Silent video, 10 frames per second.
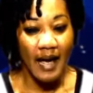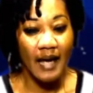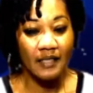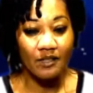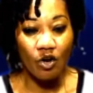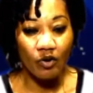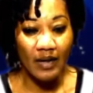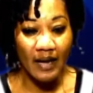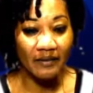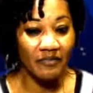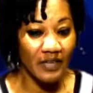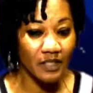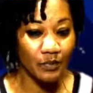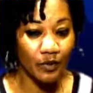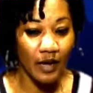and online
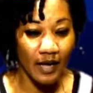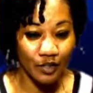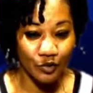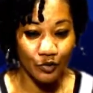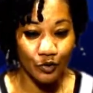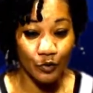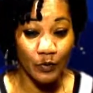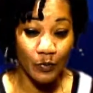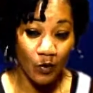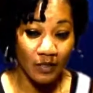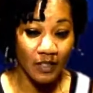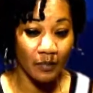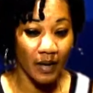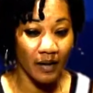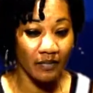Facebook and YouTube, sponsored
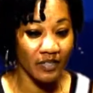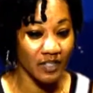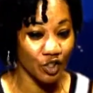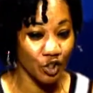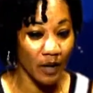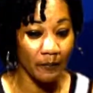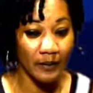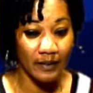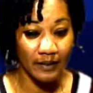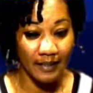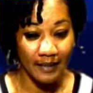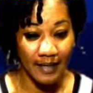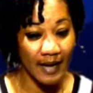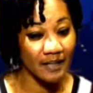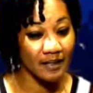by the Sea Champion. In the
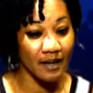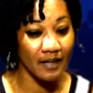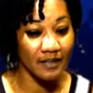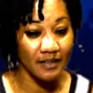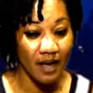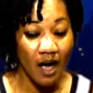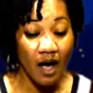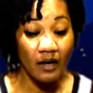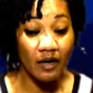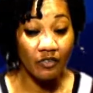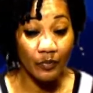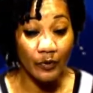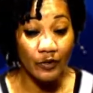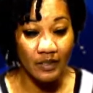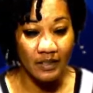headlines, another
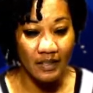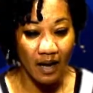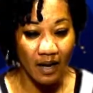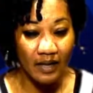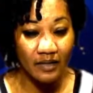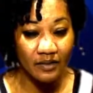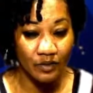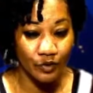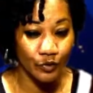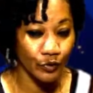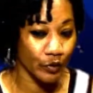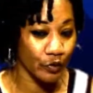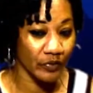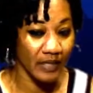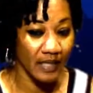person dies due to
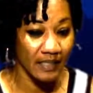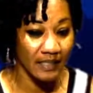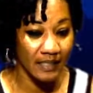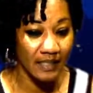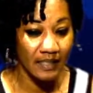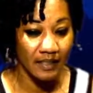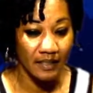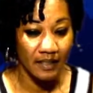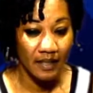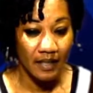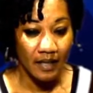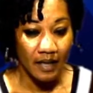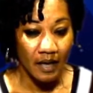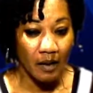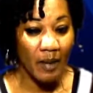COVID-19.
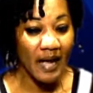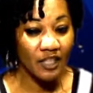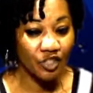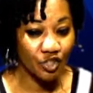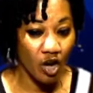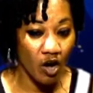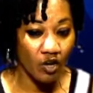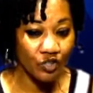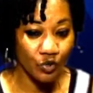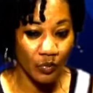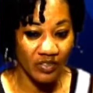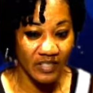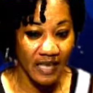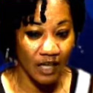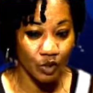A man is charged with
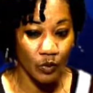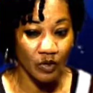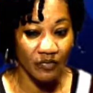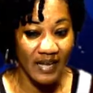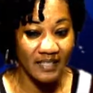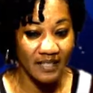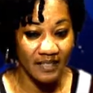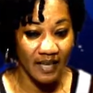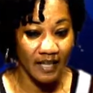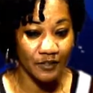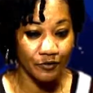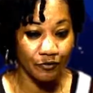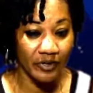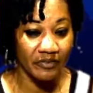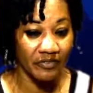sexual offences against
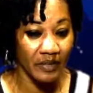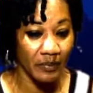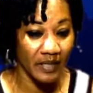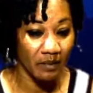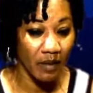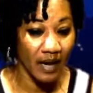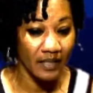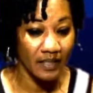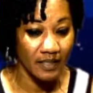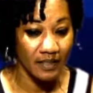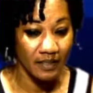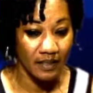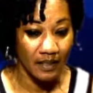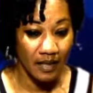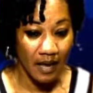3 female minors.
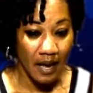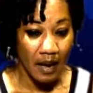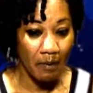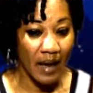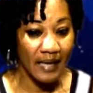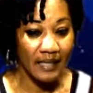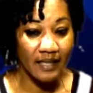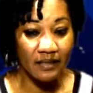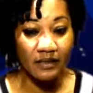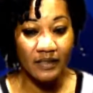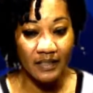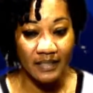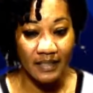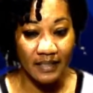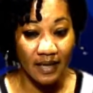Man killed in St.